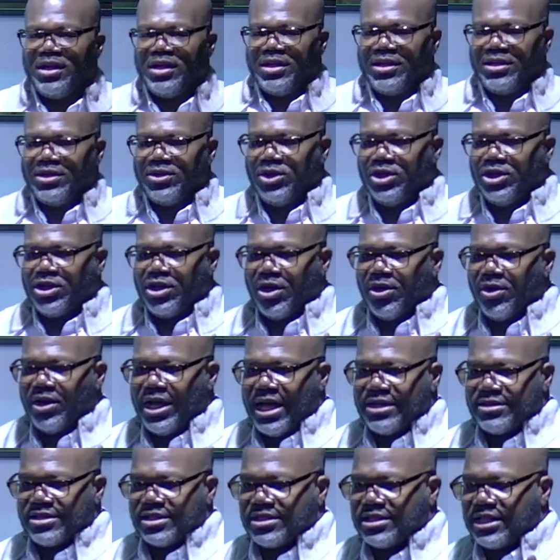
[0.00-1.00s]
you know, as a
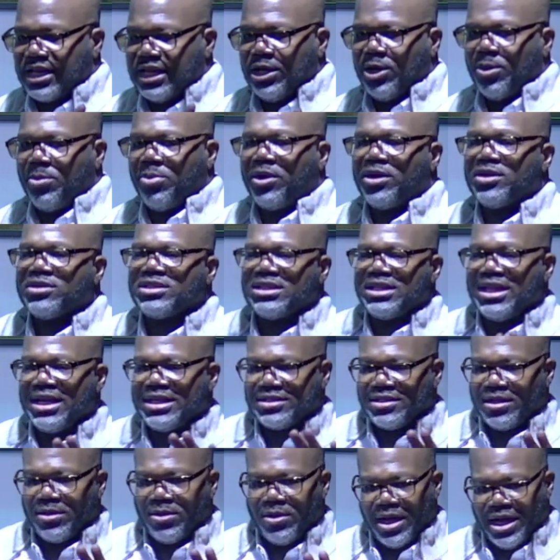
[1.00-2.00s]
single person, as
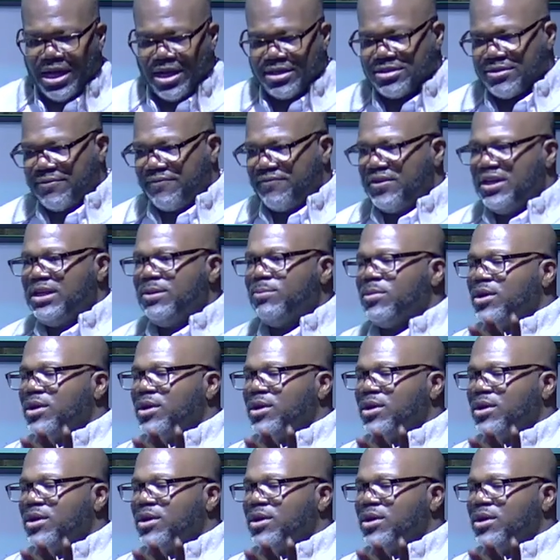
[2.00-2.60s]
a as a female,